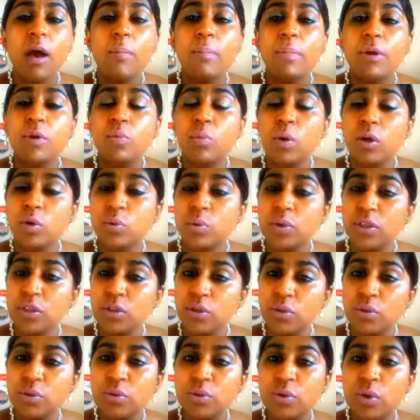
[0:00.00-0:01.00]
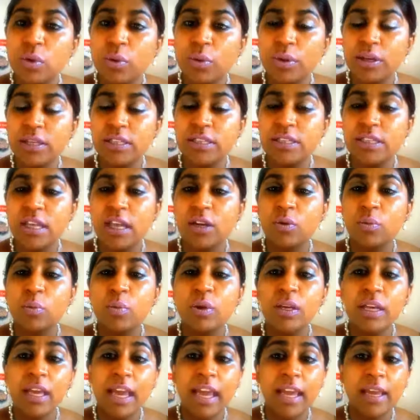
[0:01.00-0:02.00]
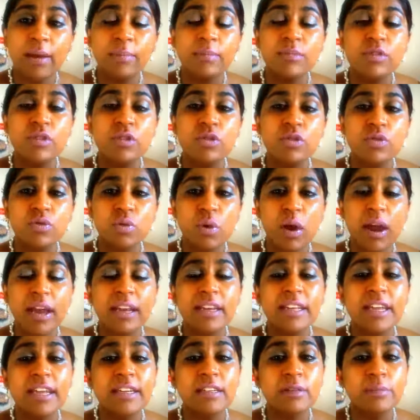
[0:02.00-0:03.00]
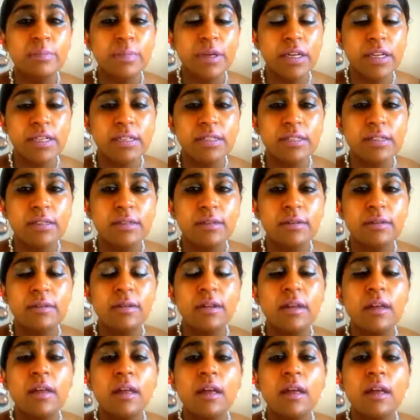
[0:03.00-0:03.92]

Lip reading: but what we do know is that we aim to try and get a person